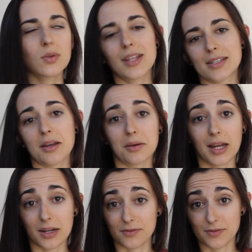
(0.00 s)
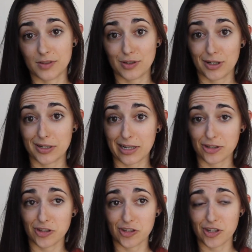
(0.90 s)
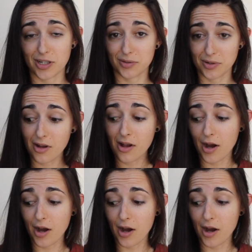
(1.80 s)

Well, that's how it kind of started, actually, this channel,